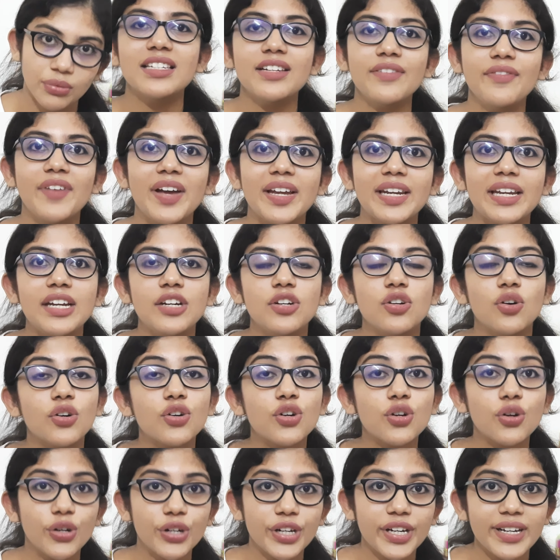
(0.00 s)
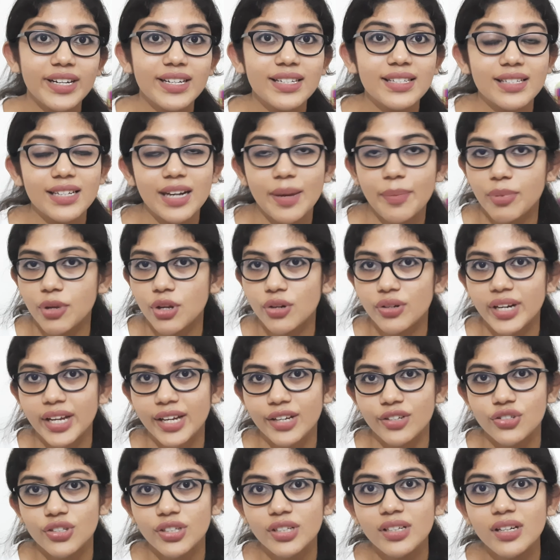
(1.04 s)
It has a very notorious
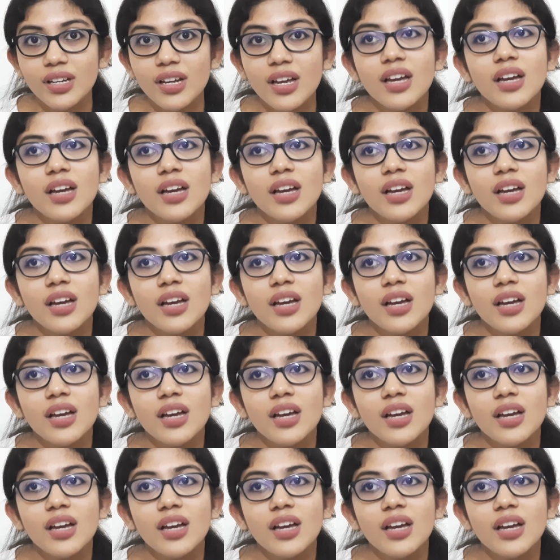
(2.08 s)
reputation,